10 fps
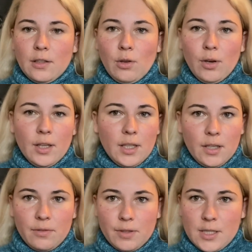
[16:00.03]
locally.
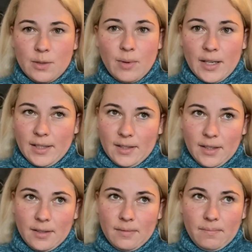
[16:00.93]
First one, and
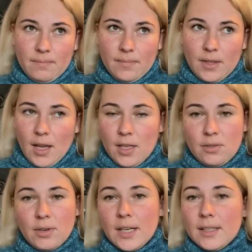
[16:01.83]
then I
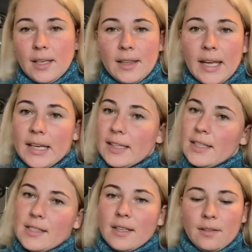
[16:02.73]
tried. I like
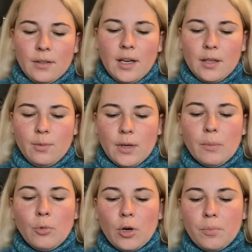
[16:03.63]
this and got one
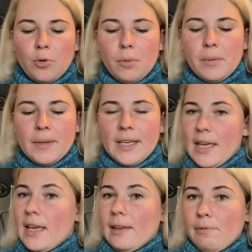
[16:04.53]
more. Probably
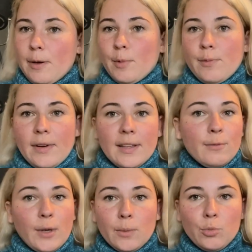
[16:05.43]
if I will find
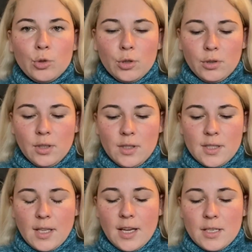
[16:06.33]
one more on this
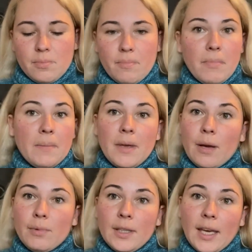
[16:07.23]
stash, maybe I
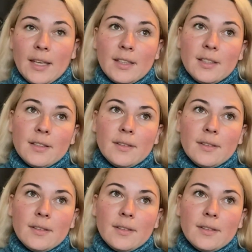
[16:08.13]
will get it.